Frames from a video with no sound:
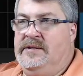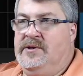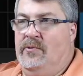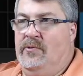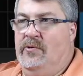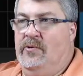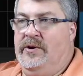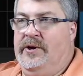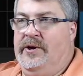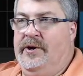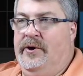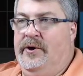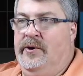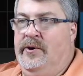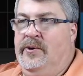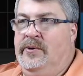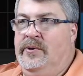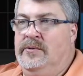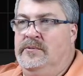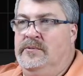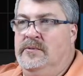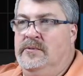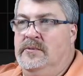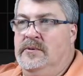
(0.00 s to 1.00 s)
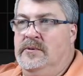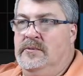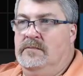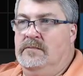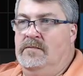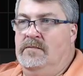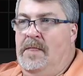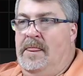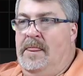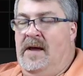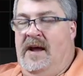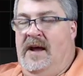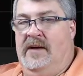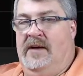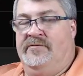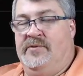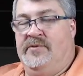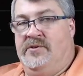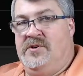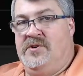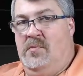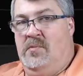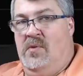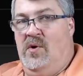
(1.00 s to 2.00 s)
to run a node,
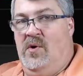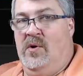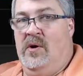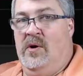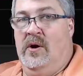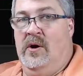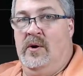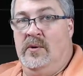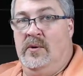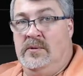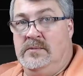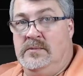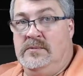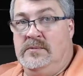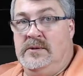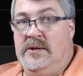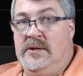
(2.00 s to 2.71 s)
after tomorrow,